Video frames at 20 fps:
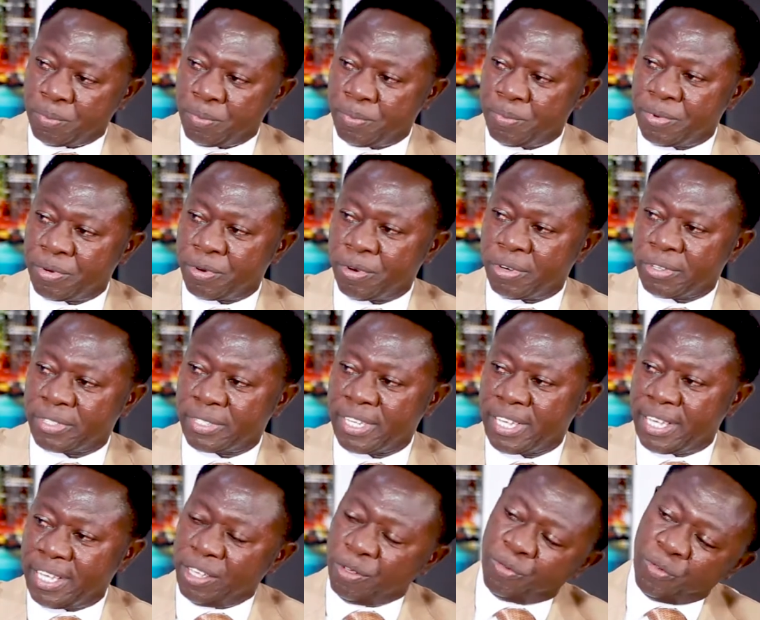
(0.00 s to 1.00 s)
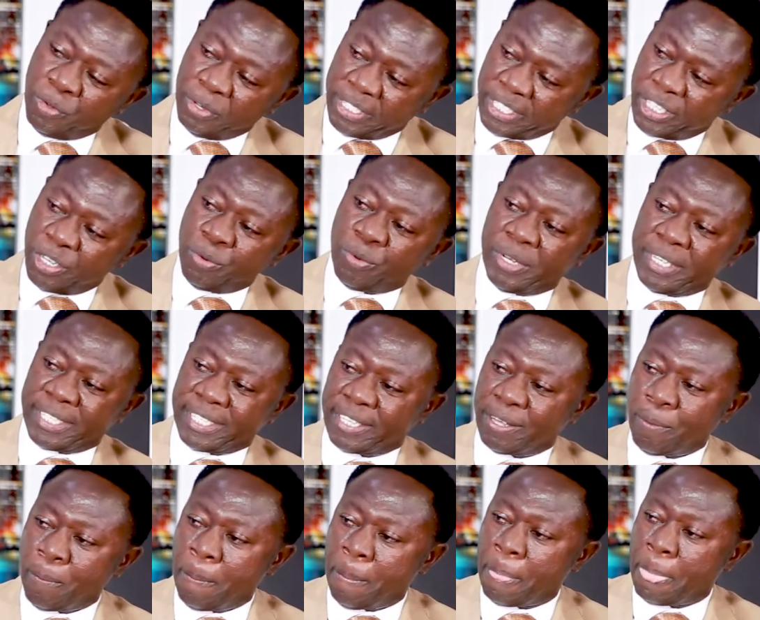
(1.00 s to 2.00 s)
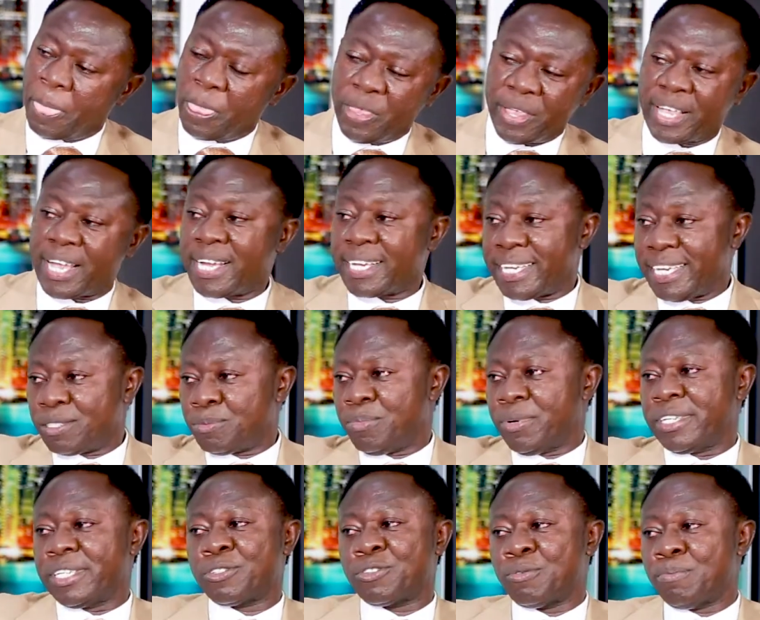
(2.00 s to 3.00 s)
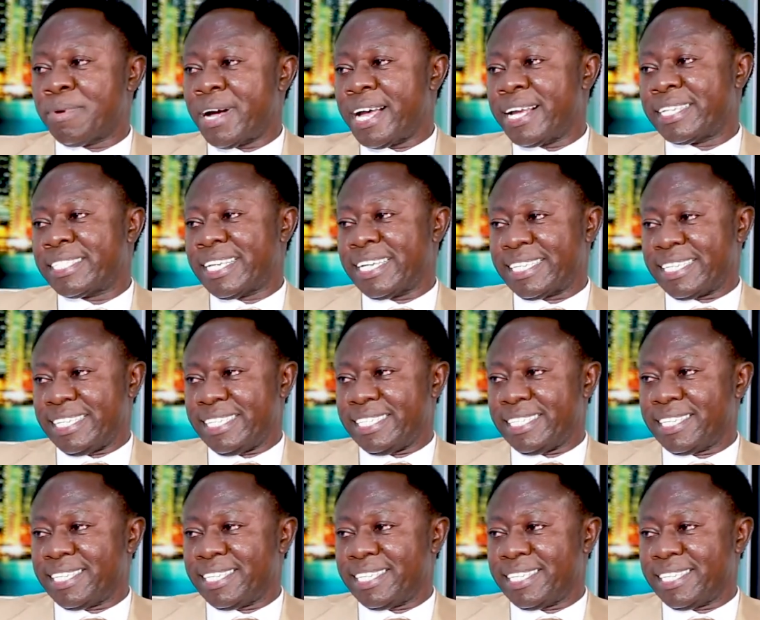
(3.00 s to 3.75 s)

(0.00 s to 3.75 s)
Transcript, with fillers: Because mm. if you chew it, he can't get money to buy it again.